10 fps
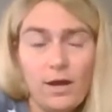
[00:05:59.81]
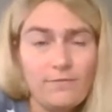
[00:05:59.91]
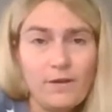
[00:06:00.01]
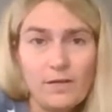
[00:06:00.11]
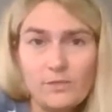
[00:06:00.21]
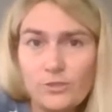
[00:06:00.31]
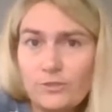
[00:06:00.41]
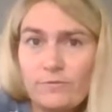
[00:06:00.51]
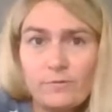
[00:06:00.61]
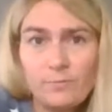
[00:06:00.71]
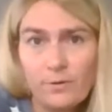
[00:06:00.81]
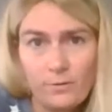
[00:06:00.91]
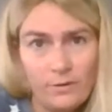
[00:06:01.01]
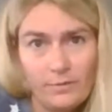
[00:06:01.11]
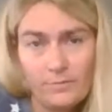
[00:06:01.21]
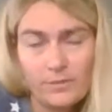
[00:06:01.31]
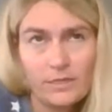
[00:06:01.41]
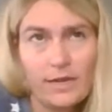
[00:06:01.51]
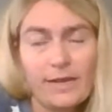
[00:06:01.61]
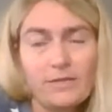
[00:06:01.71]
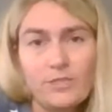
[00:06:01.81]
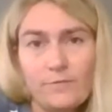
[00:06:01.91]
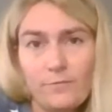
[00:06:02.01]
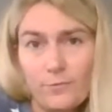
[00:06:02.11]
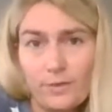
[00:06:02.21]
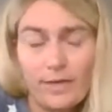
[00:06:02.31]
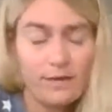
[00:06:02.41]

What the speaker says: I've got 2 different programs that I actually have 3.